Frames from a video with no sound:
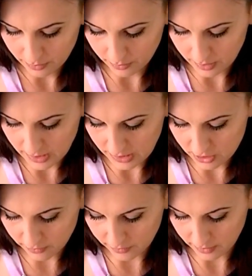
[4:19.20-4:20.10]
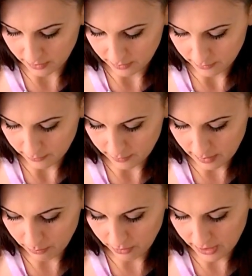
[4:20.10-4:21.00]
on the edge of the
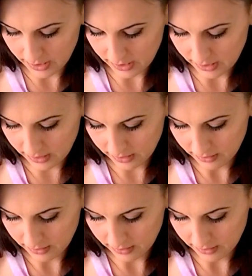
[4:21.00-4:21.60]
fabric,